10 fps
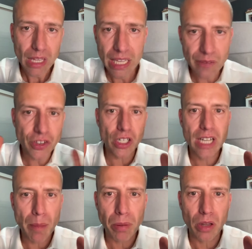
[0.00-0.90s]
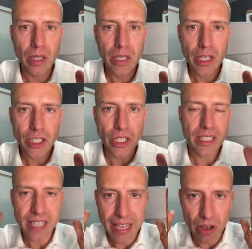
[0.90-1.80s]
And if you're a couple, you
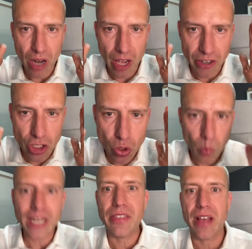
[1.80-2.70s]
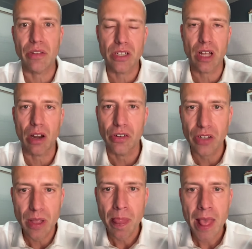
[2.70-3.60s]
can take out $120,000.
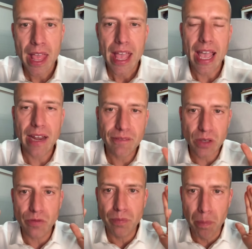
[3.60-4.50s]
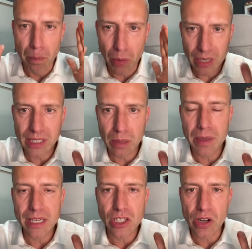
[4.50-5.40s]
And if you've put a little
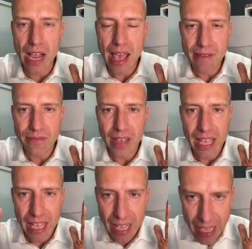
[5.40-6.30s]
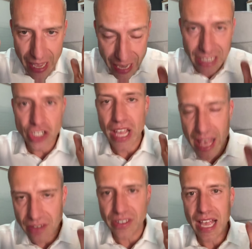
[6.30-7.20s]
bit in your
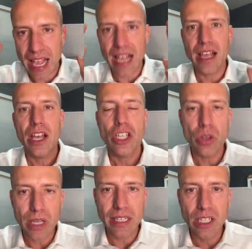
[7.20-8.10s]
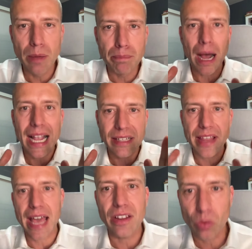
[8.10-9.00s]
FHSA, you can combine
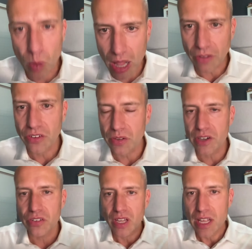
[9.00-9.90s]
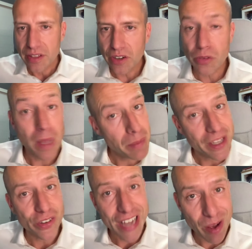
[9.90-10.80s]
that as well. So there's maybe
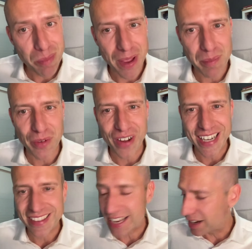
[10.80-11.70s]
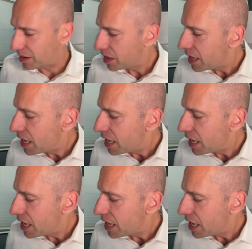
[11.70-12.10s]
your down payment right there.